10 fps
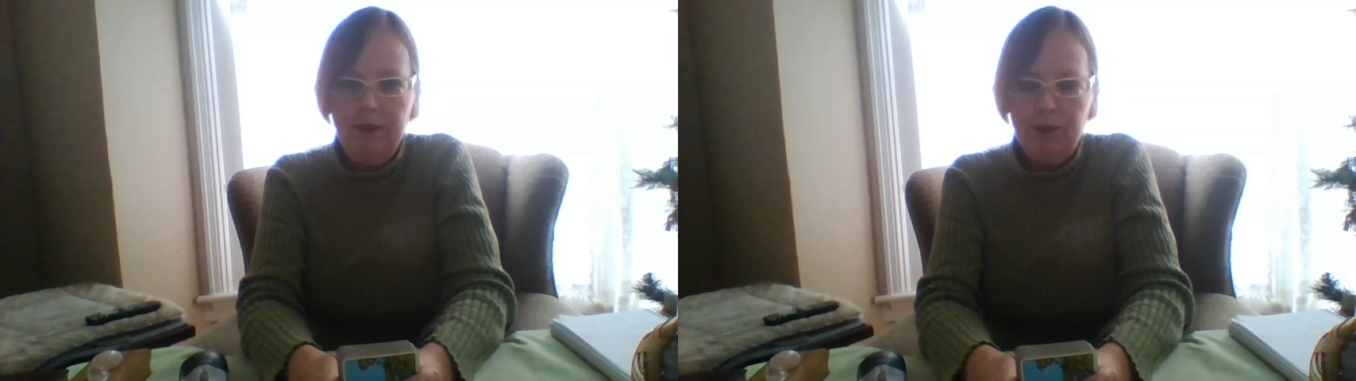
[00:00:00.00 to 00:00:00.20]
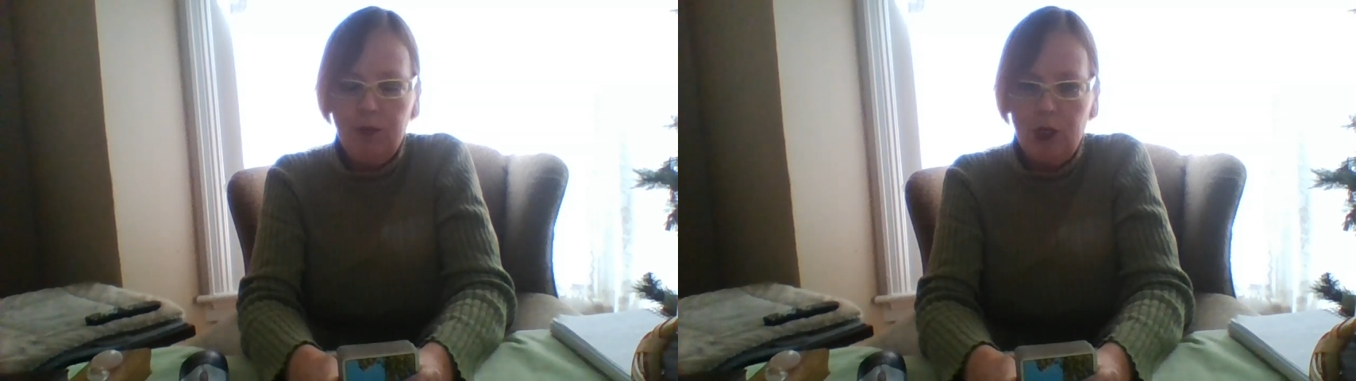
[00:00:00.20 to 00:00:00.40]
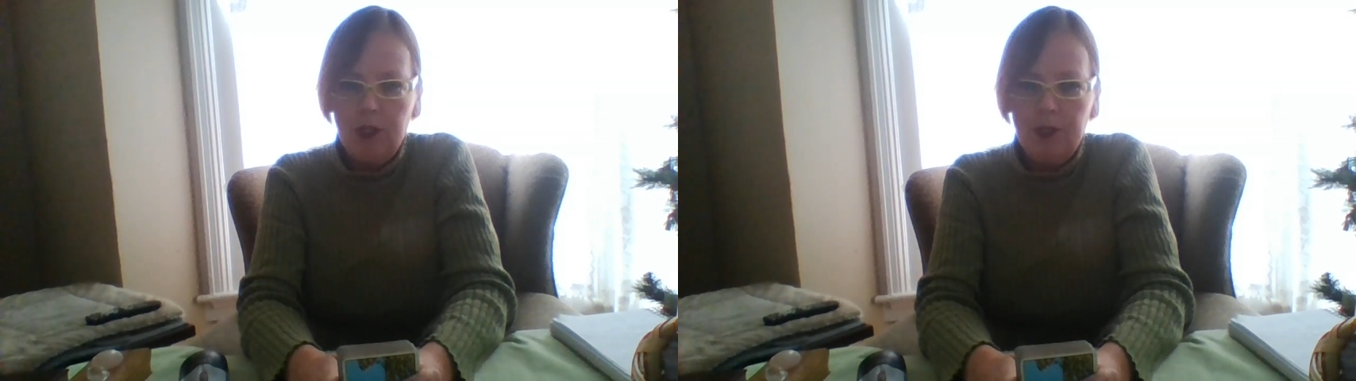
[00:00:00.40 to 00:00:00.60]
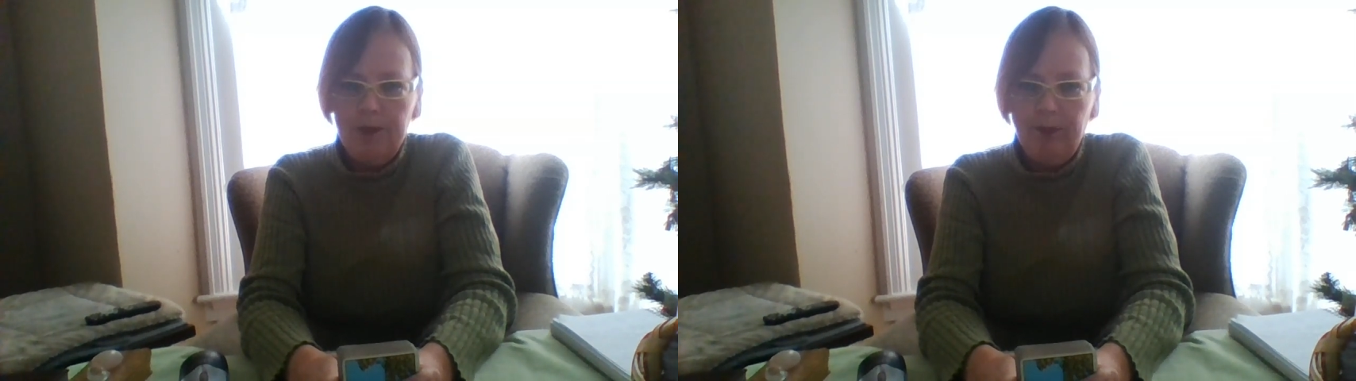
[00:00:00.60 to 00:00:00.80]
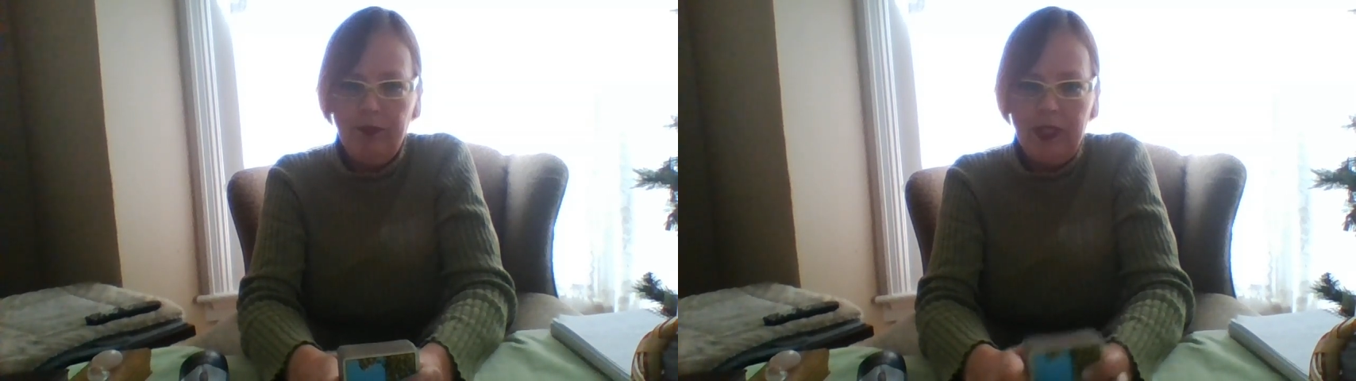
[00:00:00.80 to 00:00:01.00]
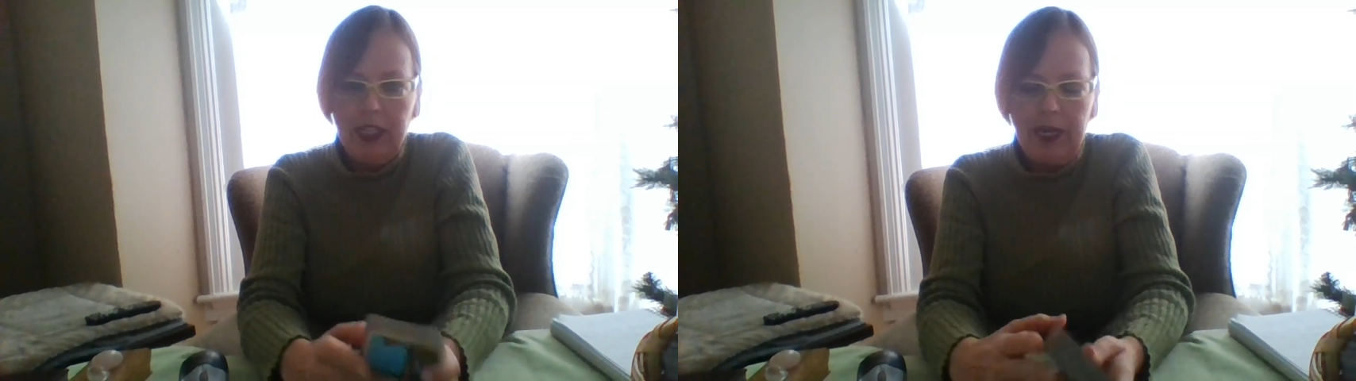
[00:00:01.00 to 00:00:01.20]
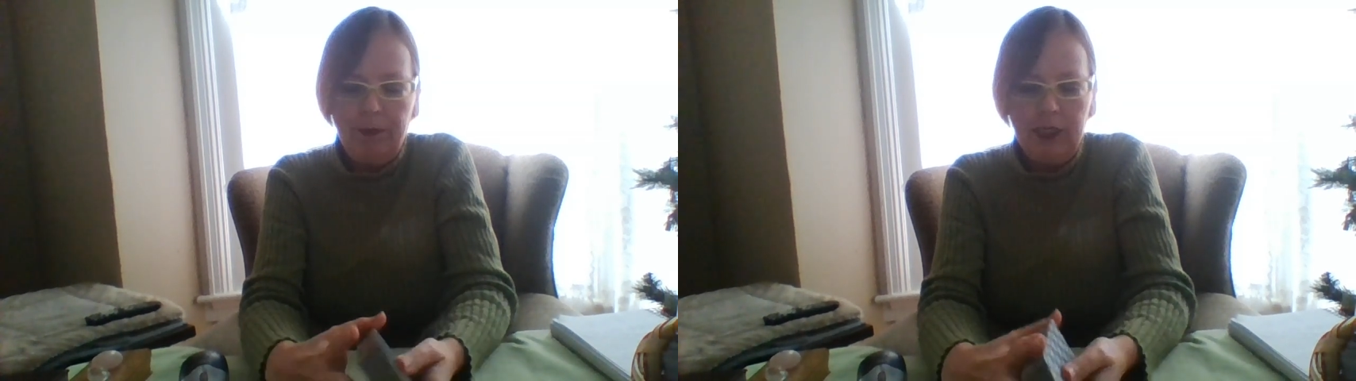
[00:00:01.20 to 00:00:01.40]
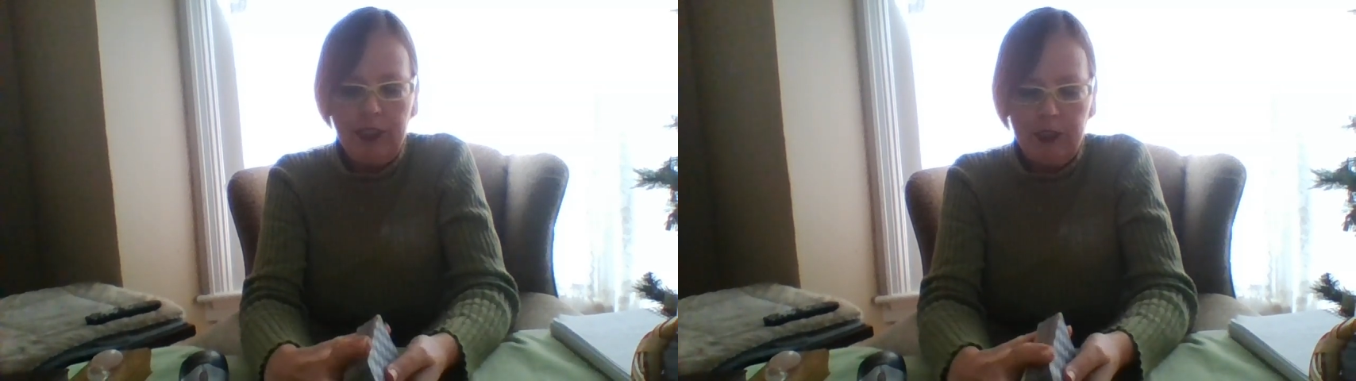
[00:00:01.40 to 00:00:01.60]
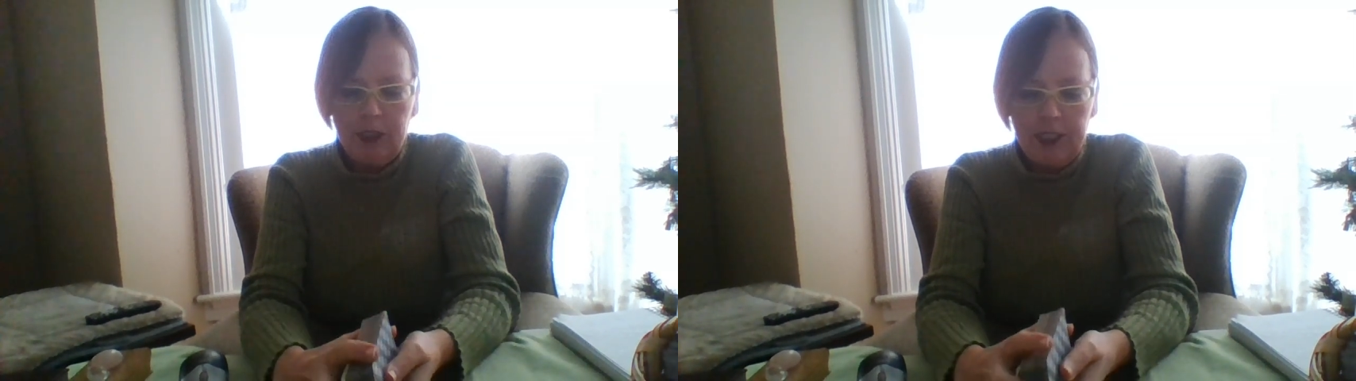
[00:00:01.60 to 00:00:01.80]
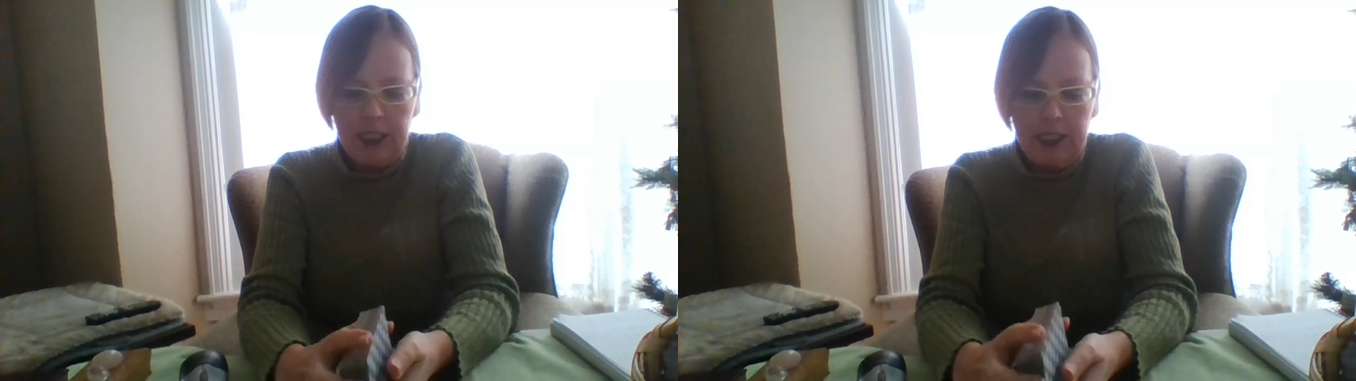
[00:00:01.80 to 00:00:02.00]
murder that happened in
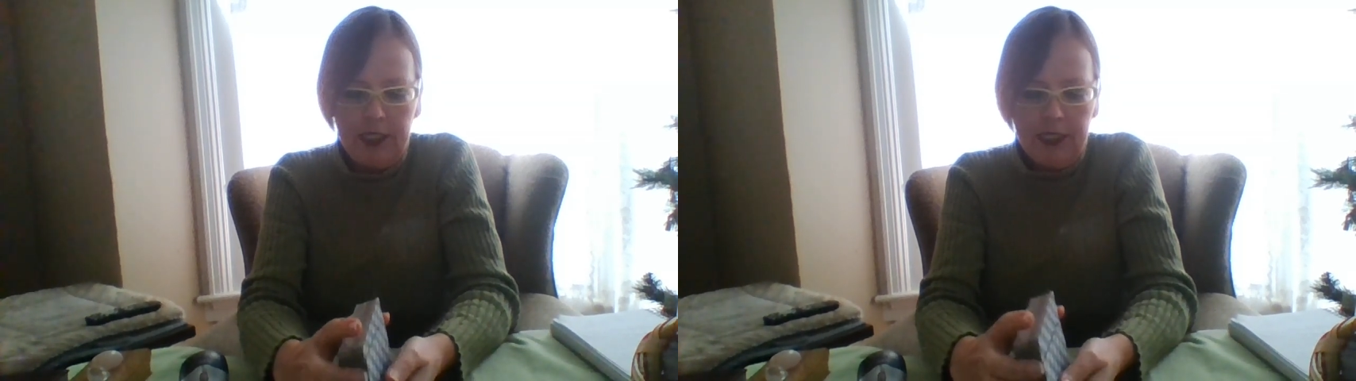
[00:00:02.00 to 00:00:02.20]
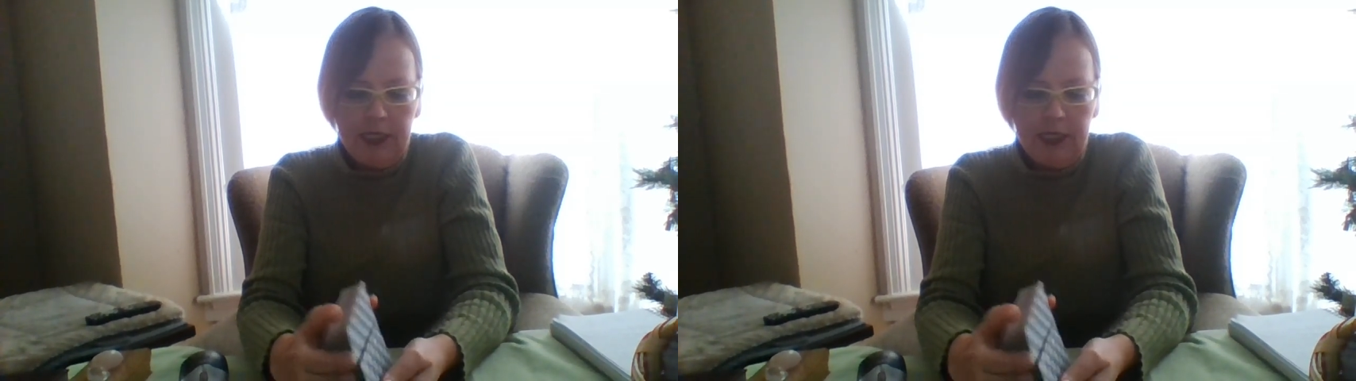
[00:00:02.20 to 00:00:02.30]
Turkey.